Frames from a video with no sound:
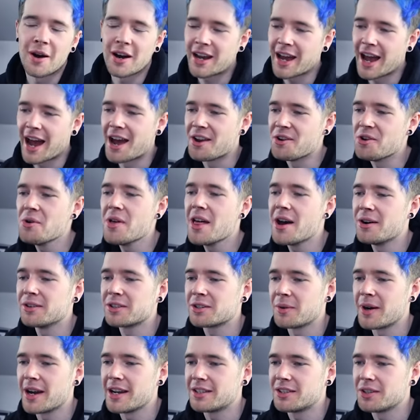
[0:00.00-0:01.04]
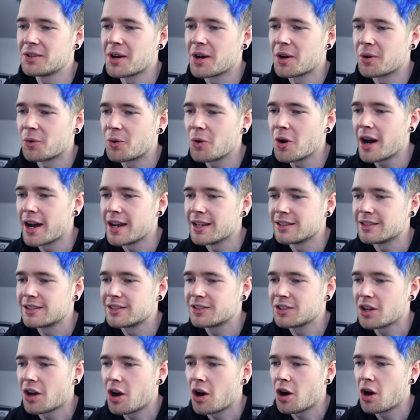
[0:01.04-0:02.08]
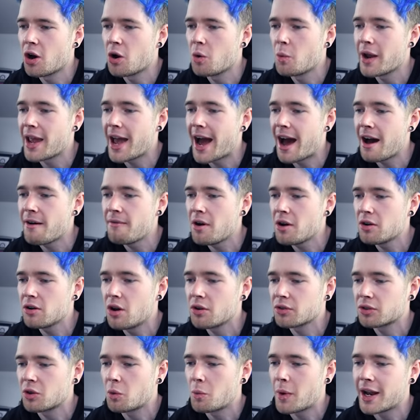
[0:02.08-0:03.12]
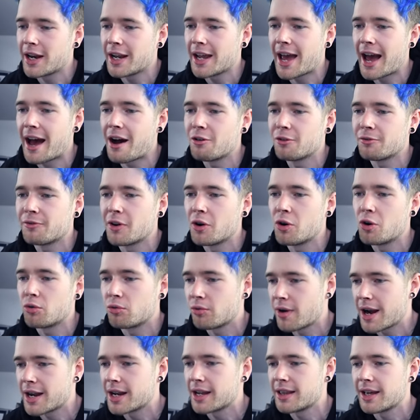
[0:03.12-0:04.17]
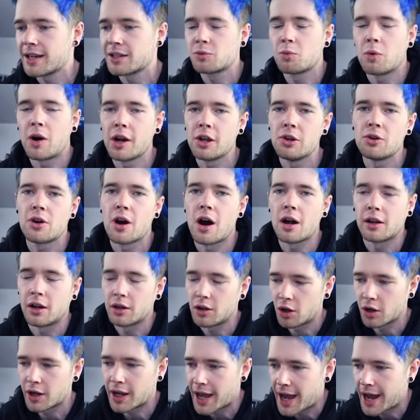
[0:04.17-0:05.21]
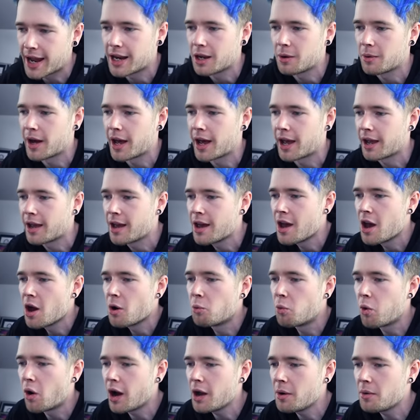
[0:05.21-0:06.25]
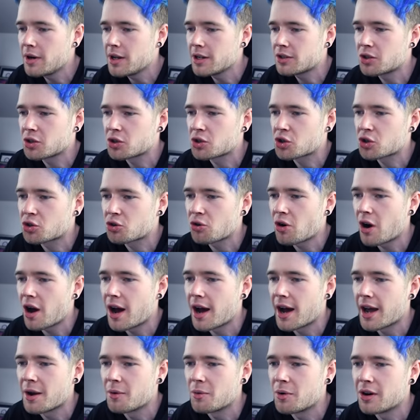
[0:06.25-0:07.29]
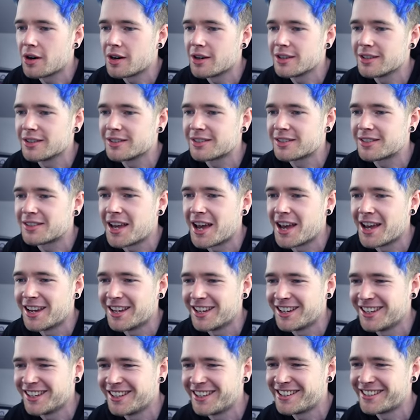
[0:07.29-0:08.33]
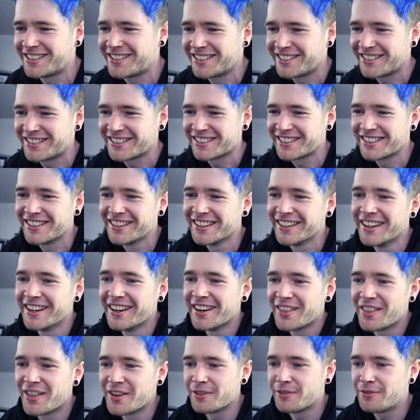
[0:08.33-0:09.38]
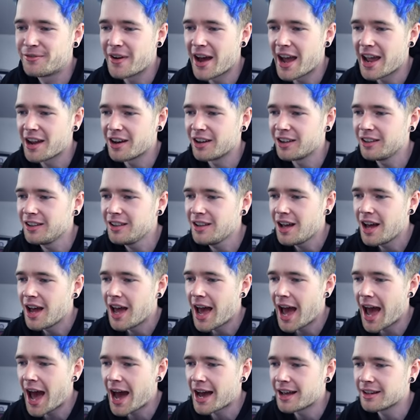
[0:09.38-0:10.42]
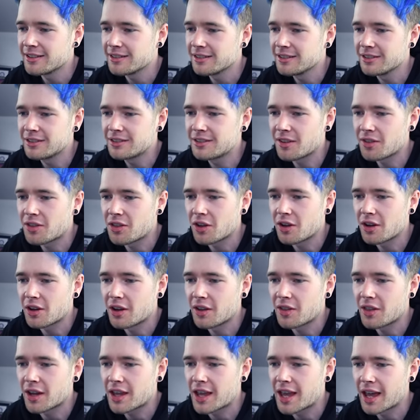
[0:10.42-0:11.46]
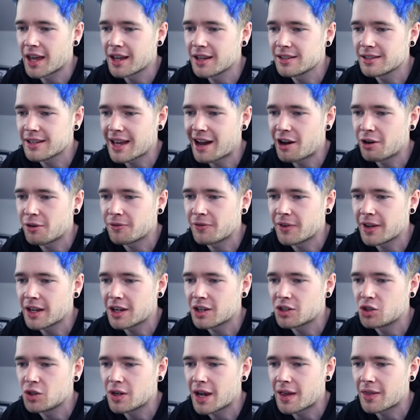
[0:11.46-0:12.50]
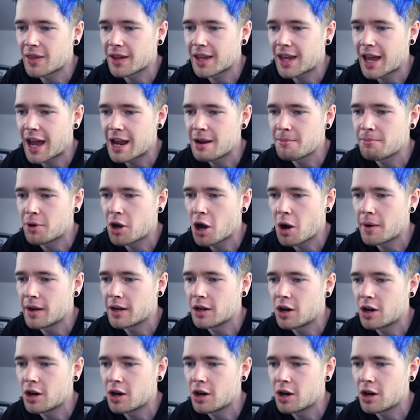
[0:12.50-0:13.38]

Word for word: Okay, I knew there was a way to do it. Right, so we have unlocked the wedding outfit already. That's why you can't unlock it anyway. What I wanted to try was this. the veil and the, the king's outfit because you get the cape going